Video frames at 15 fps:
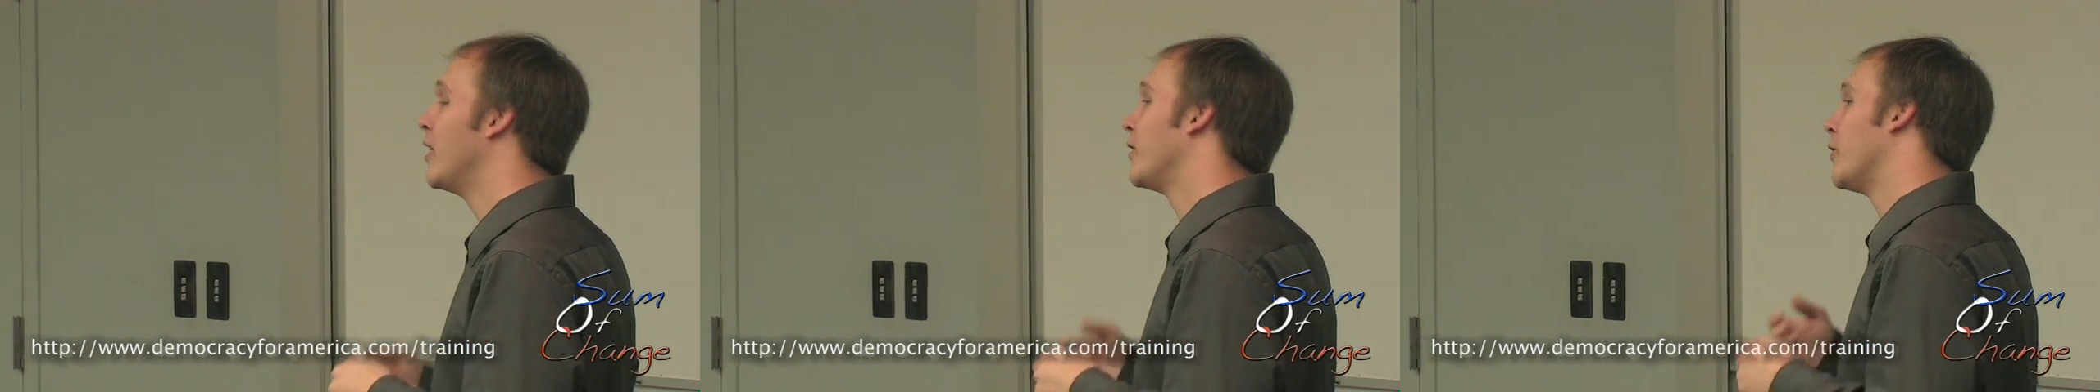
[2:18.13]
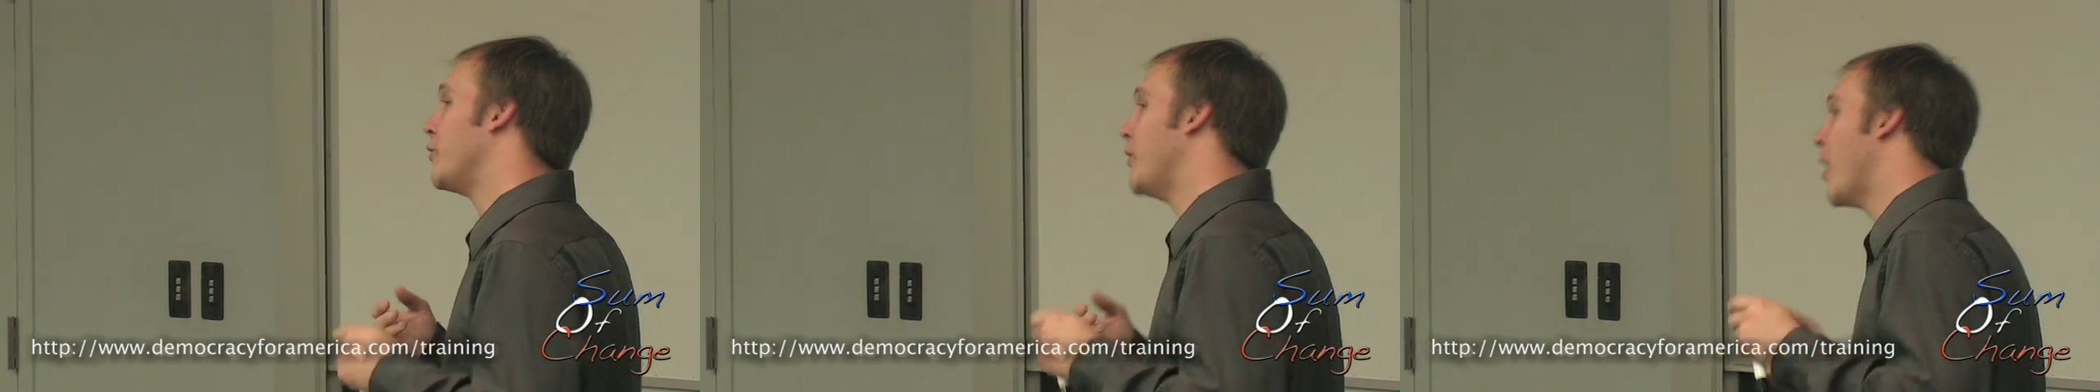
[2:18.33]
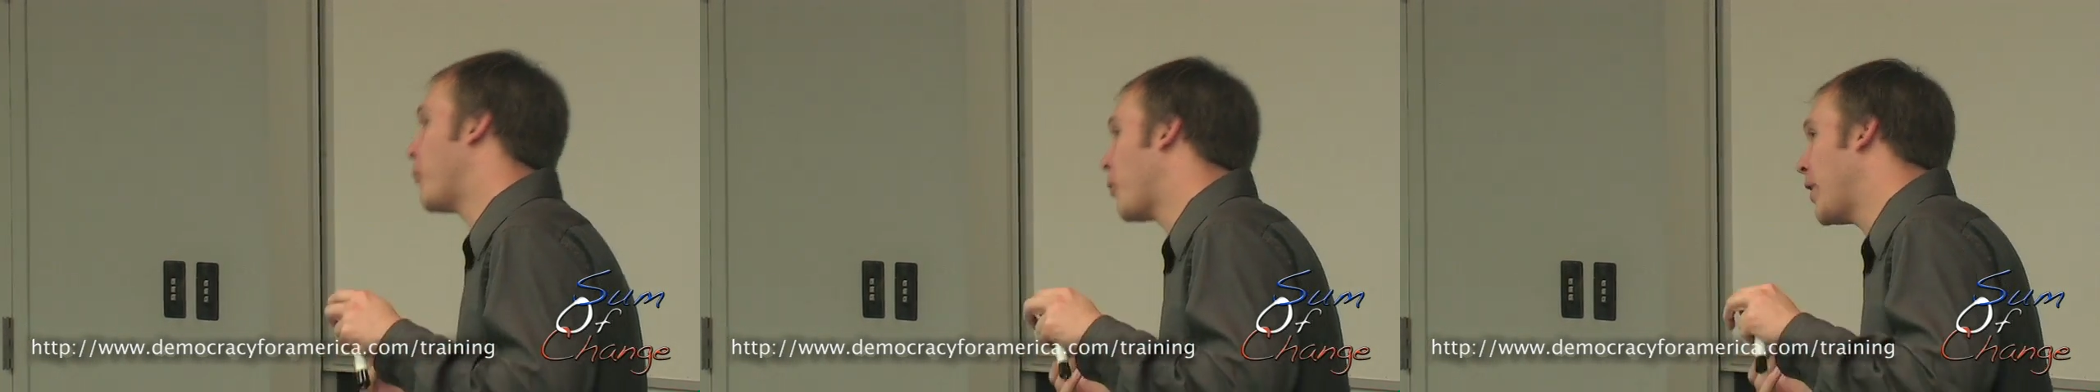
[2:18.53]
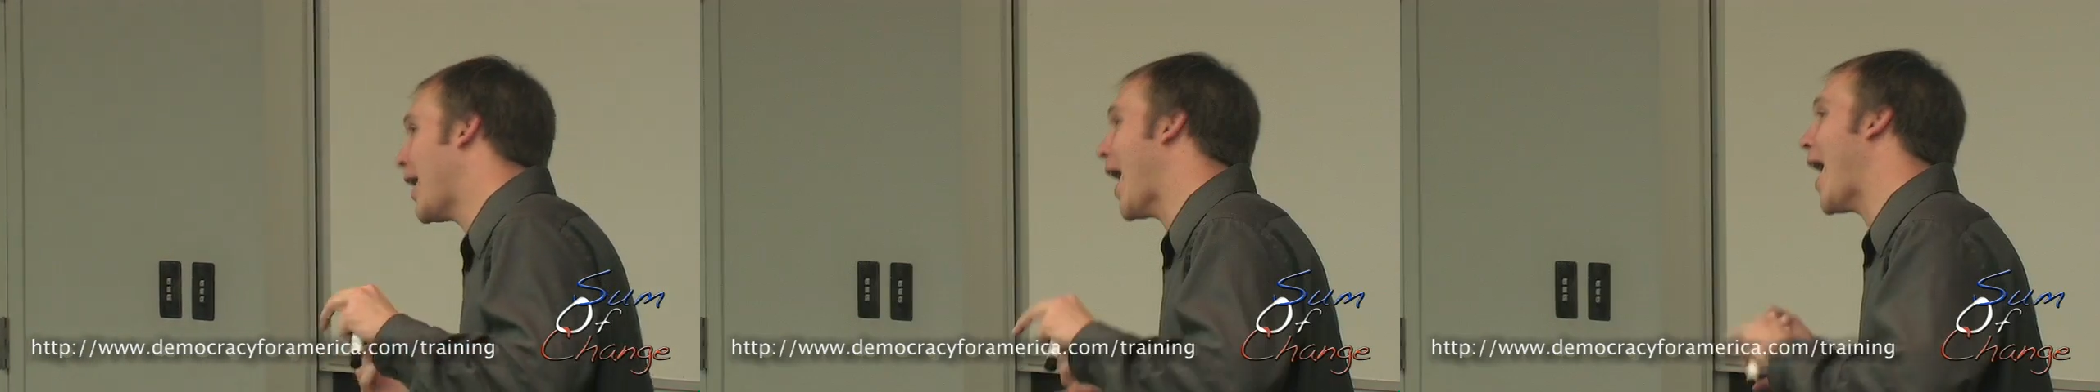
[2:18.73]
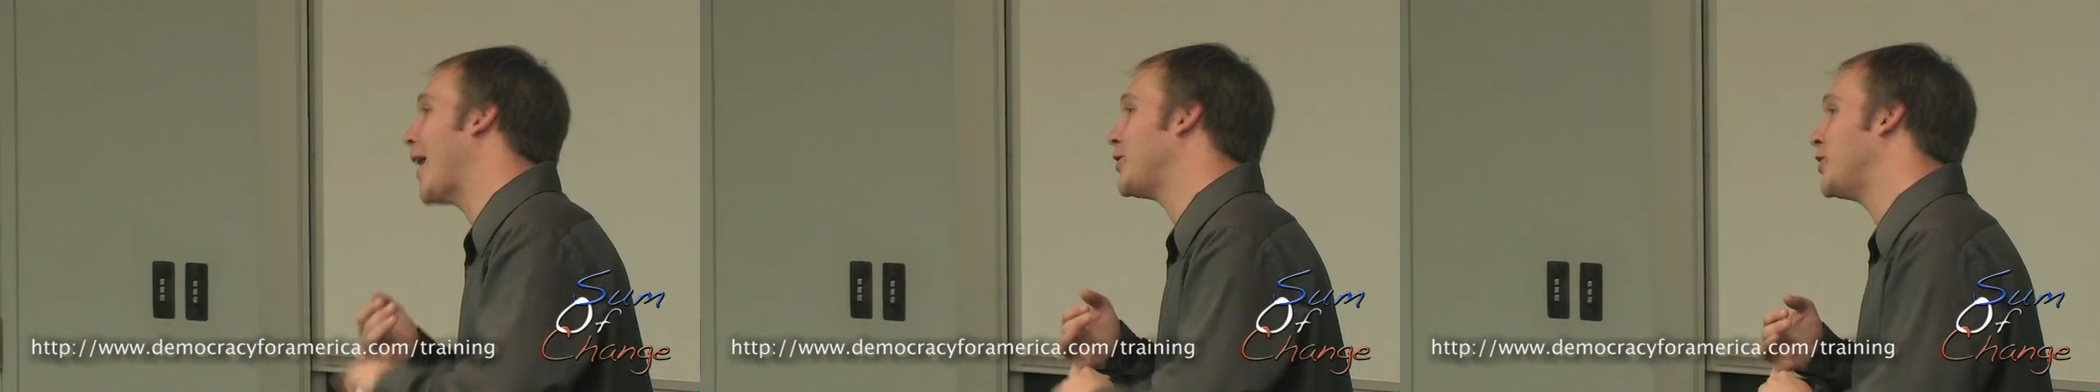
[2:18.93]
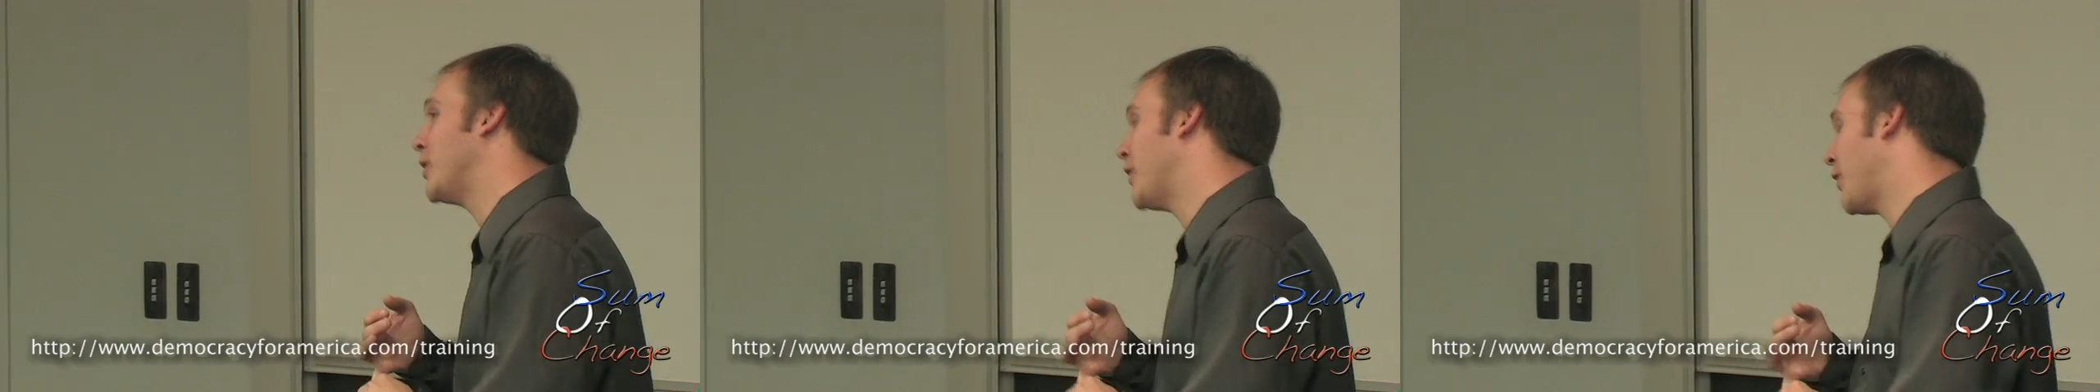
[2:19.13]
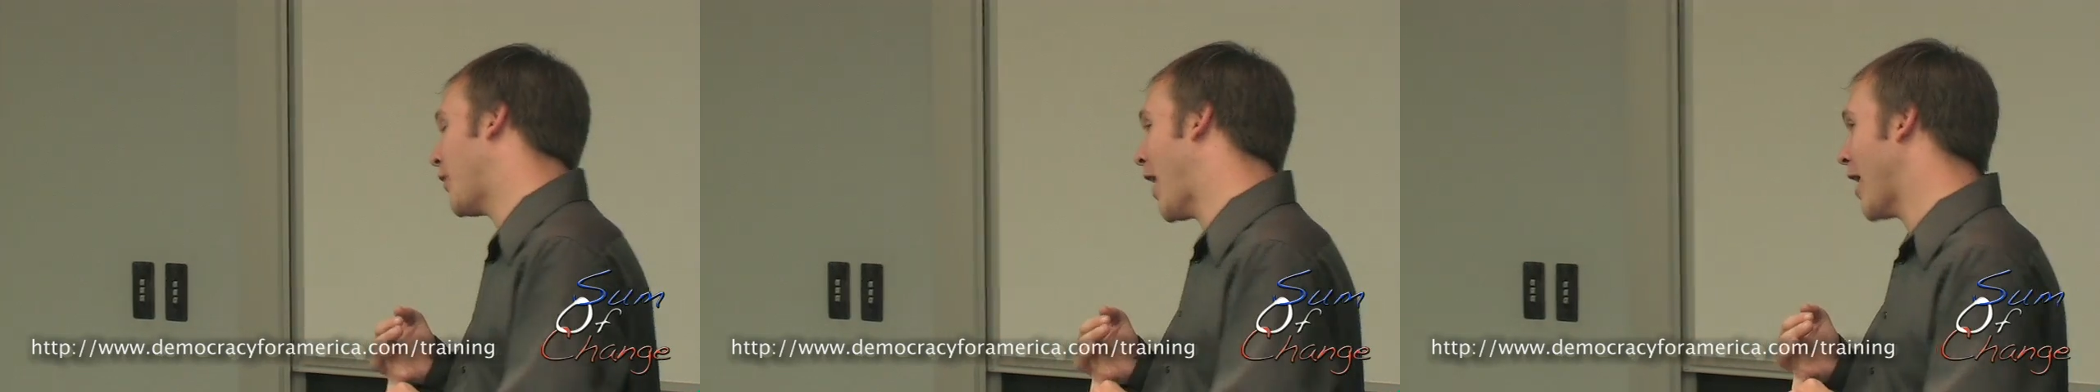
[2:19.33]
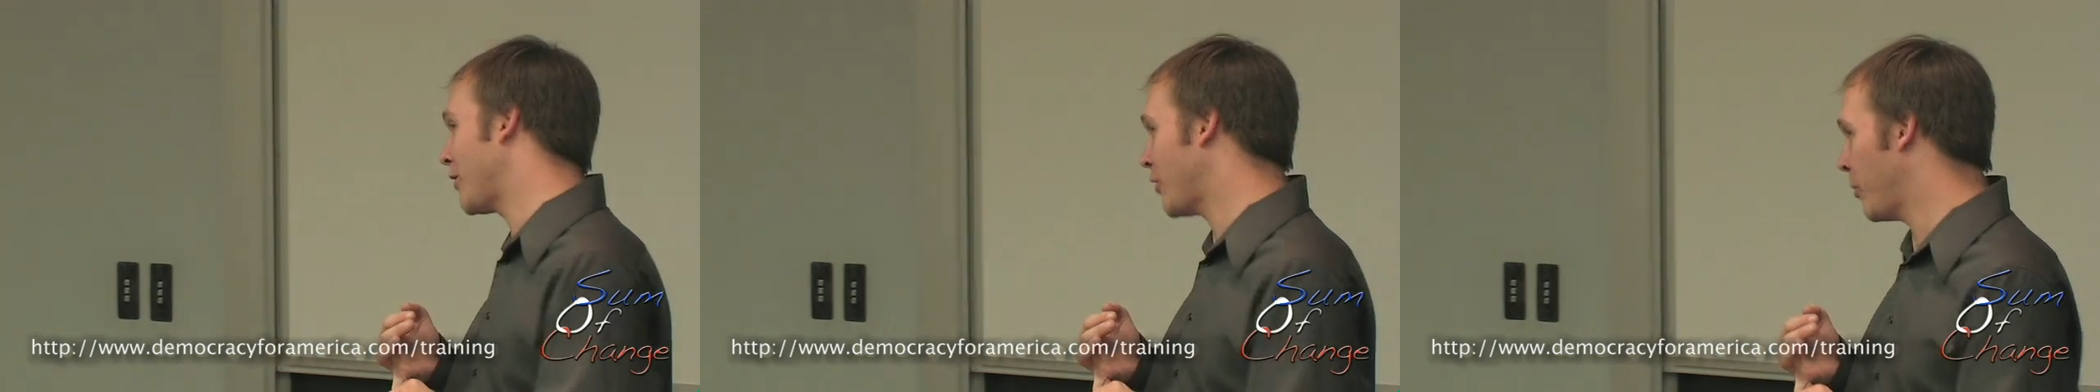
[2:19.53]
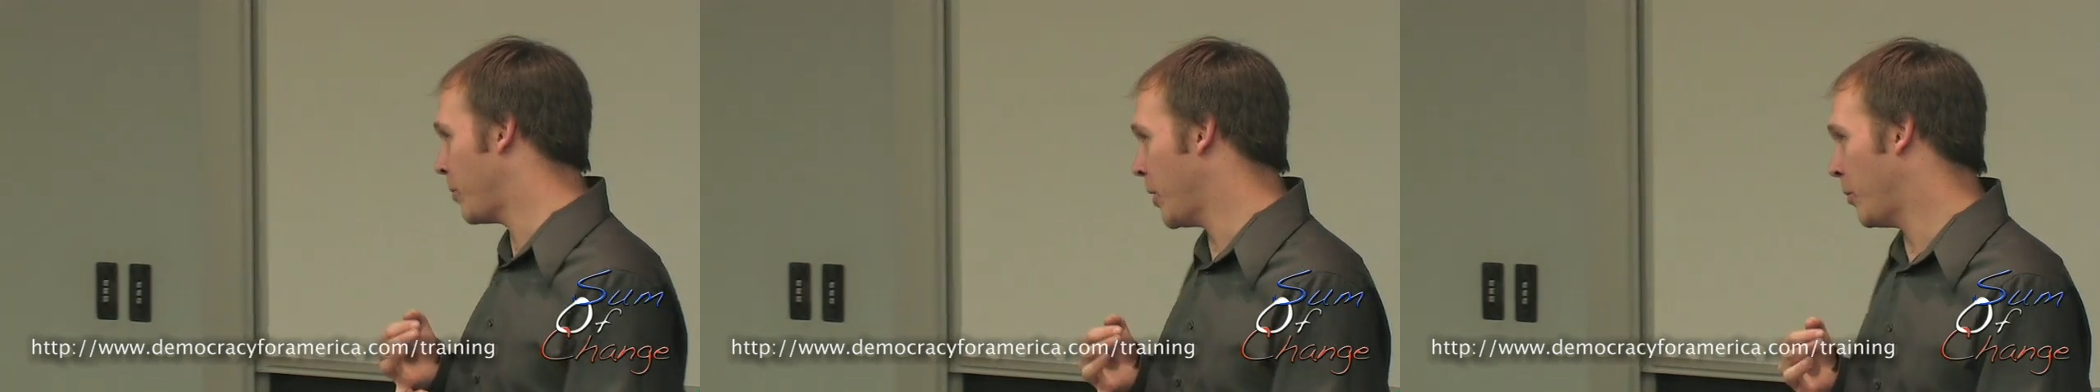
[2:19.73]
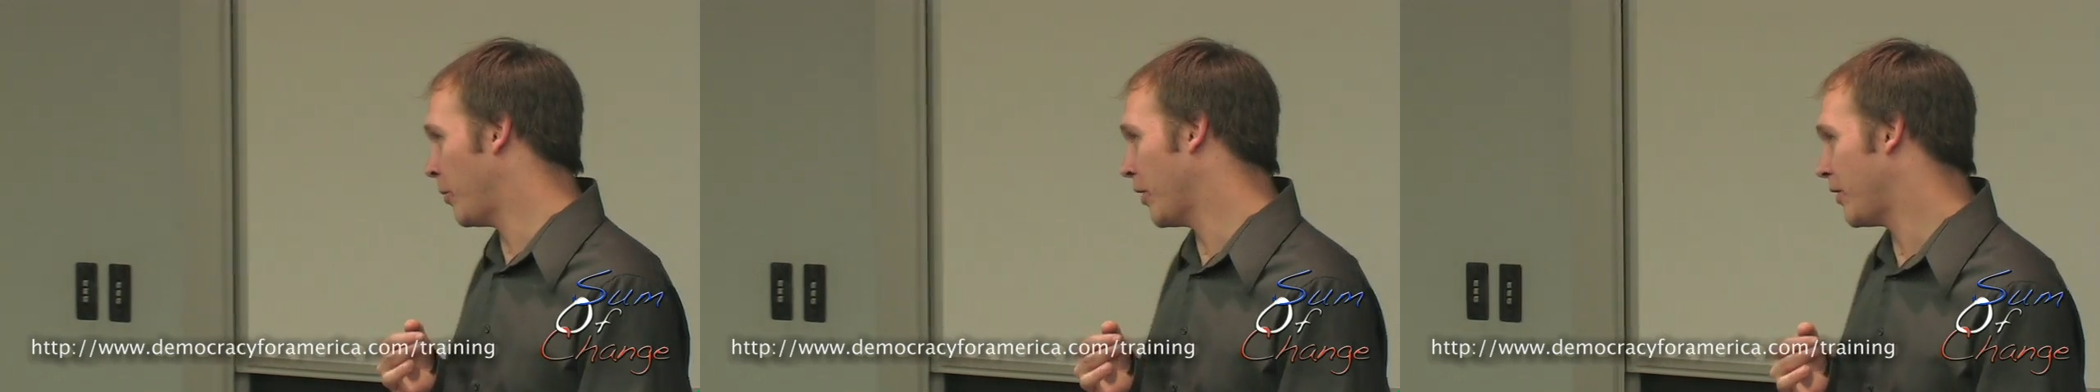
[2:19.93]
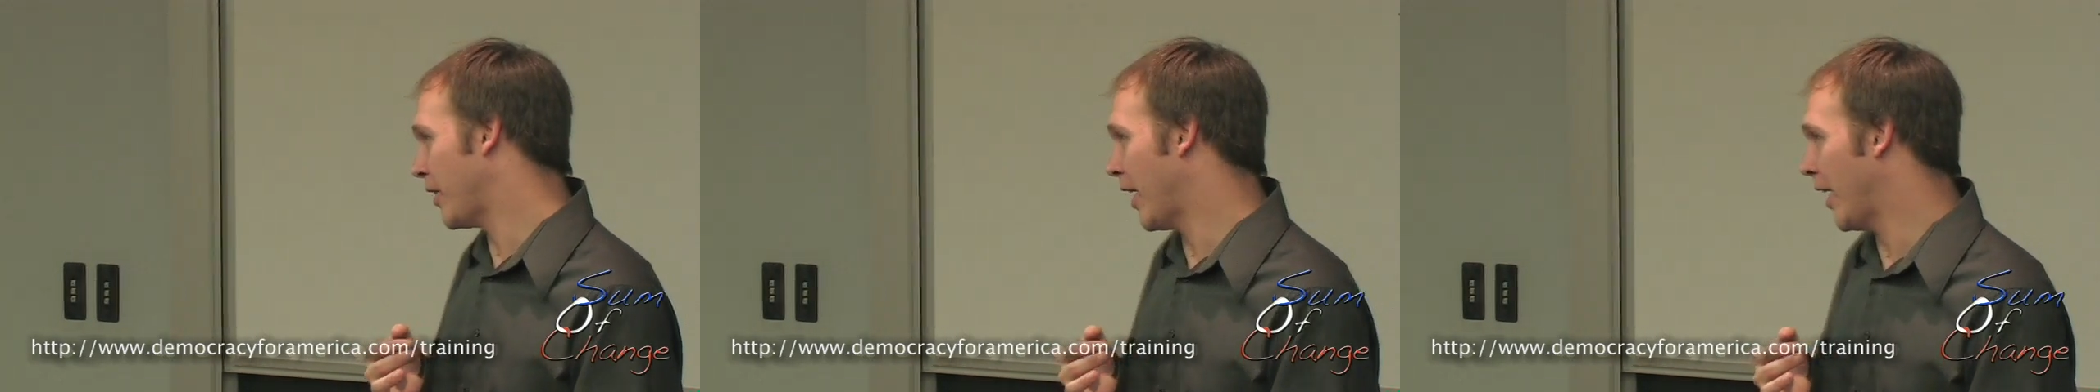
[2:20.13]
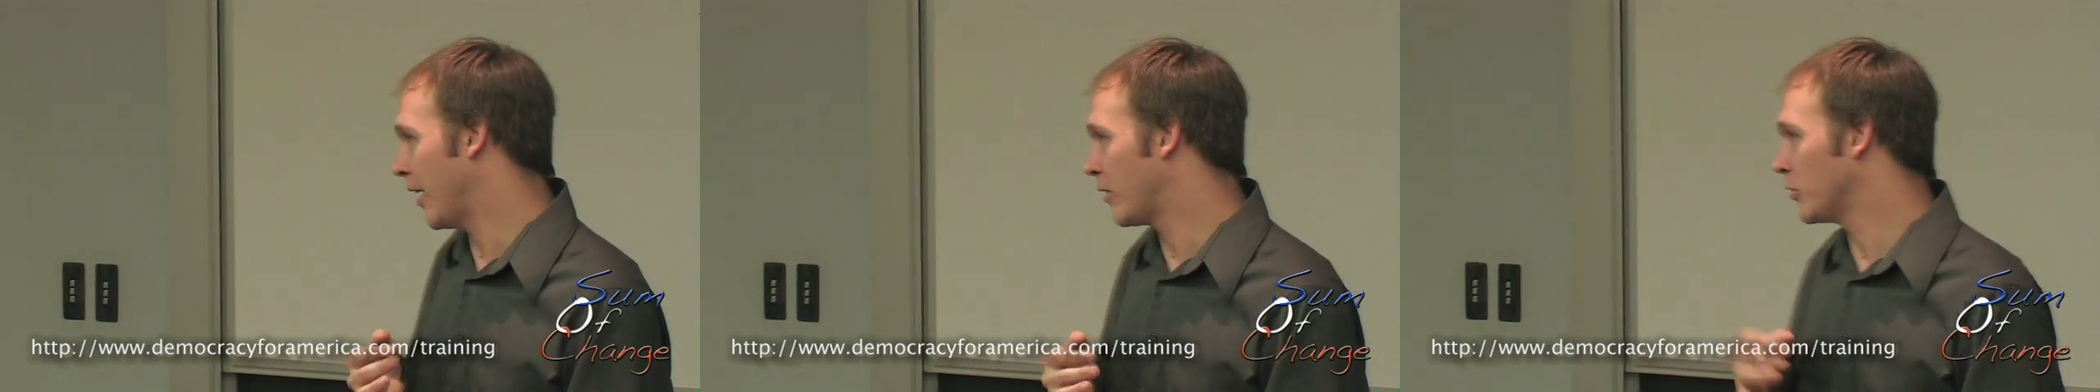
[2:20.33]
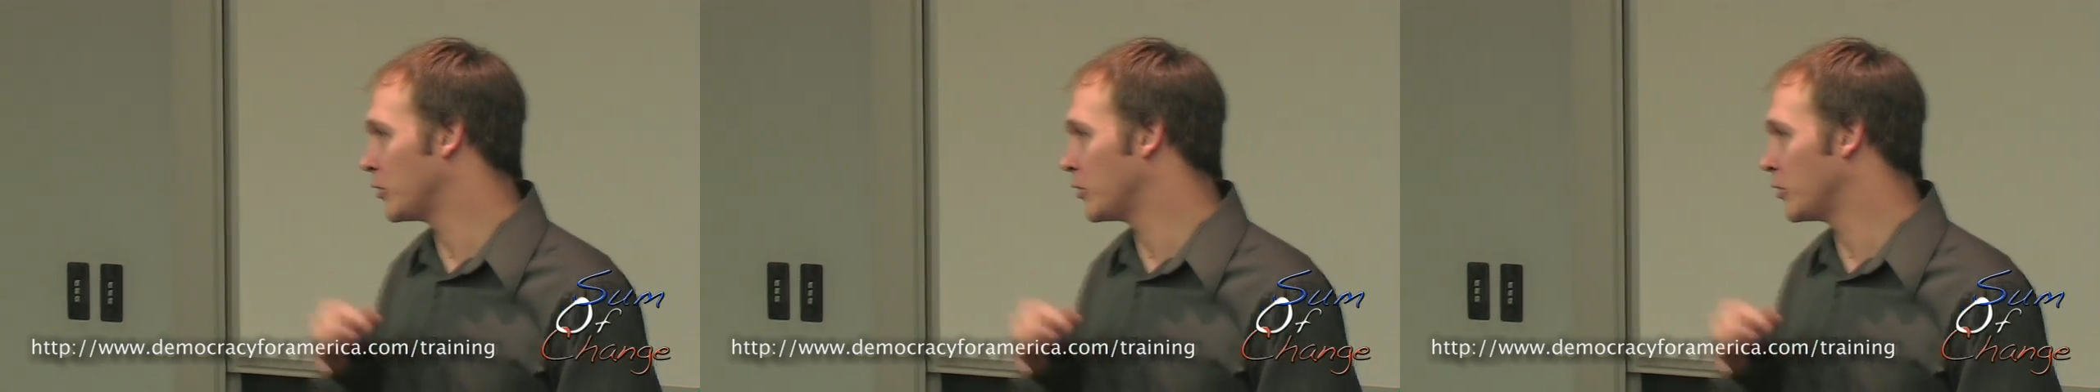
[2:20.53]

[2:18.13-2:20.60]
There's never any action that you're asking people to take.